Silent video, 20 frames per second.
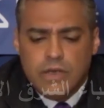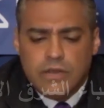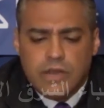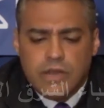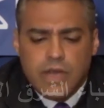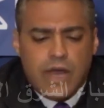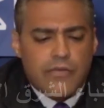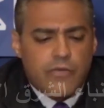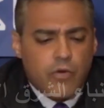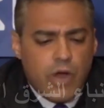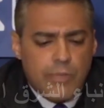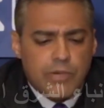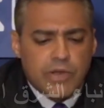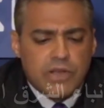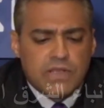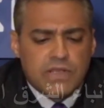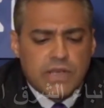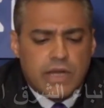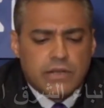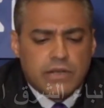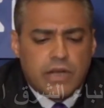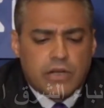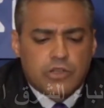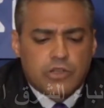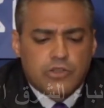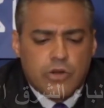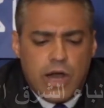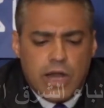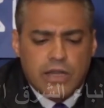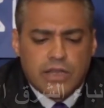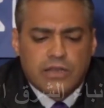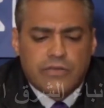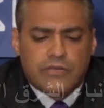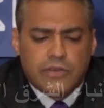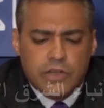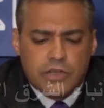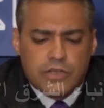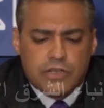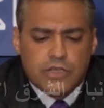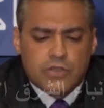They have weapons and are trawling the
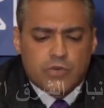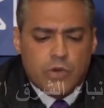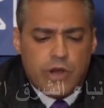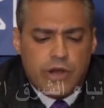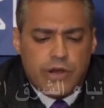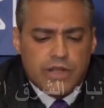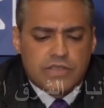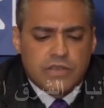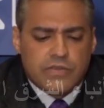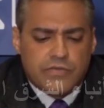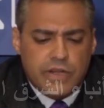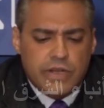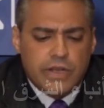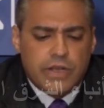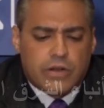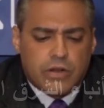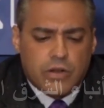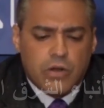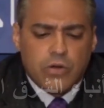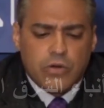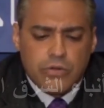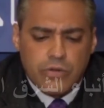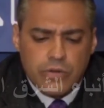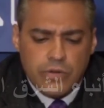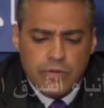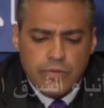villages wearing civilian clothes."